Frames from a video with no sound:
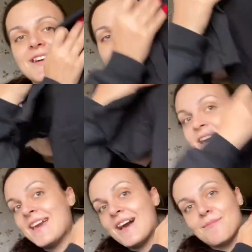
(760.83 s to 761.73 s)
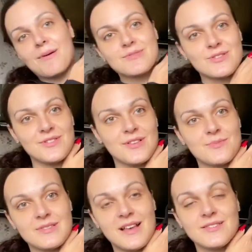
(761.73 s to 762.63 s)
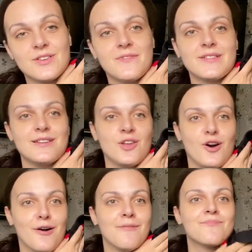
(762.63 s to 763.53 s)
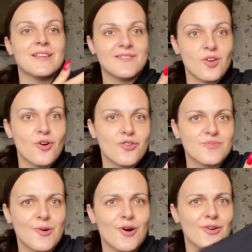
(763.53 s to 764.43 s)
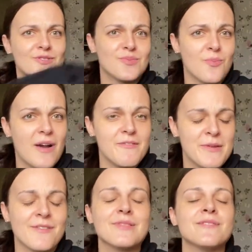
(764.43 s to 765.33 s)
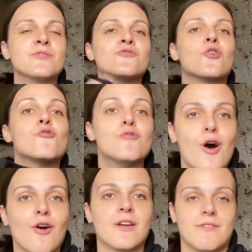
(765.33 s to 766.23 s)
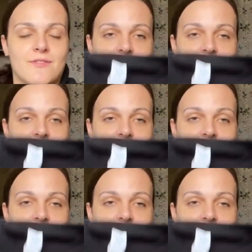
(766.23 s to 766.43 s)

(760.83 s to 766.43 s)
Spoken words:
at it! I'm absolutely obsessed. So if you didn't know, it's Hocus Pocus. Where have you been living under a rock if you've not